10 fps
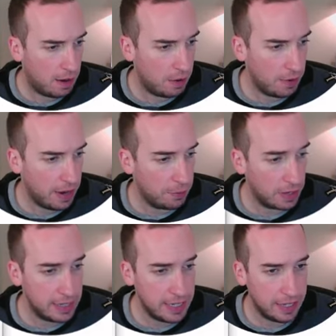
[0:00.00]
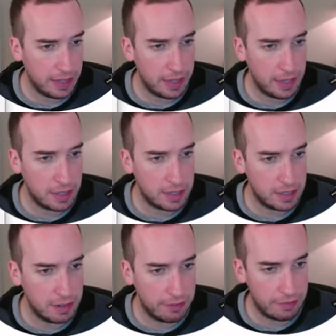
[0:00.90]
All right, and we're going to take
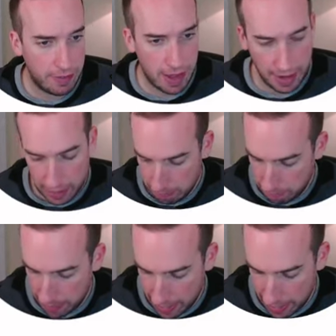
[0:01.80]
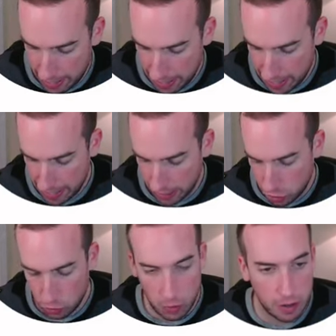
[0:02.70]
this divided
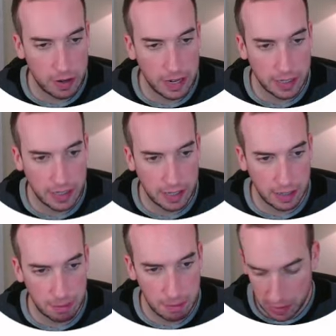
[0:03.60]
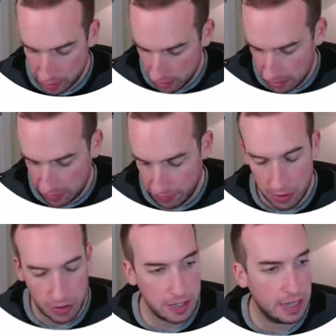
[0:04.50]
by
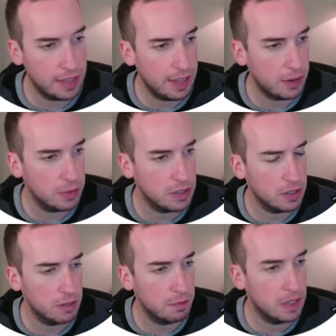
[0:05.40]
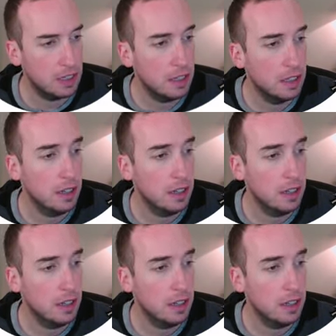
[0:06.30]
219,710,000.